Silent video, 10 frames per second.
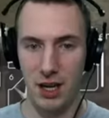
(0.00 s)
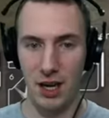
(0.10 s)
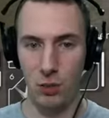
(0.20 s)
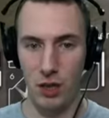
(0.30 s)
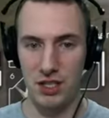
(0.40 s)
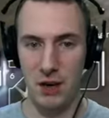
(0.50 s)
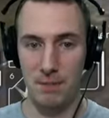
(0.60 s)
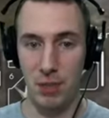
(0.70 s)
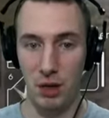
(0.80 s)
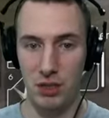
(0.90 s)
I was
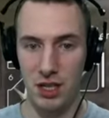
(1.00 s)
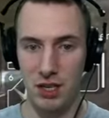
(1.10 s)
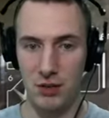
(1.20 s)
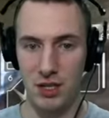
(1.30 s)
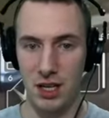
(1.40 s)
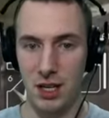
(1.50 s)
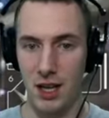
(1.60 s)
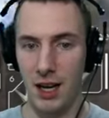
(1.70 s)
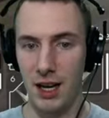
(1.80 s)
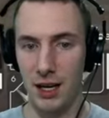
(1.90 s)
about to use it,
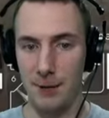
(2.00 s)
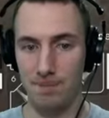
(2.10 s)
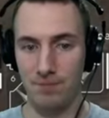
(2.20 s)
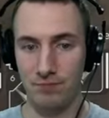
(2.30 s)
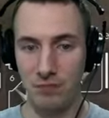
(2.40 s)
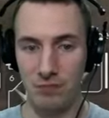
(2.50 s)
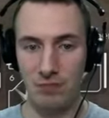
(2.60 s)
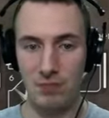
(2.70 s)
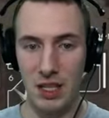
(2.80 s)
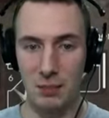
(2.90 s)

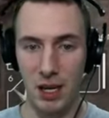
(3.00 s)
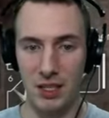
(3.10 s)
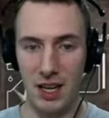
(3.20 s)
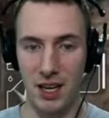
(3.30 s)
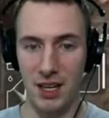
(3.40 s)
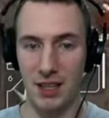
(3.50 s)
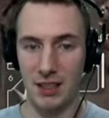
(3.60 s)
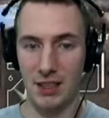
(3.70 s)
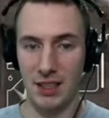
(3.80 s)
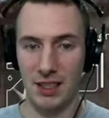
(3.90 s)
but
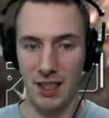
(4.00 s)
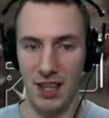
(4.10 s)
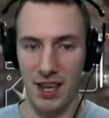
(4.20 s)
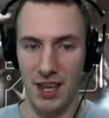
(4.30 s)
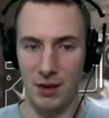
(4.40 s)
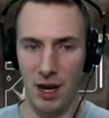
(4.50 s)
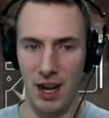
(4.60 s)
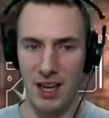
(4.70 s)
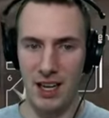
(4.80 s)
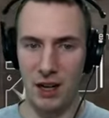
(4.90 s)

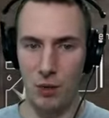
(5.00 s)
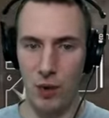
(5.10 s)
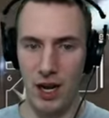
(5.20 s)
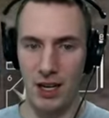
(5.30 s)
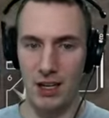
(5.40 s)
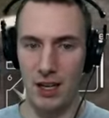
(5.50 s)
I kind of waited.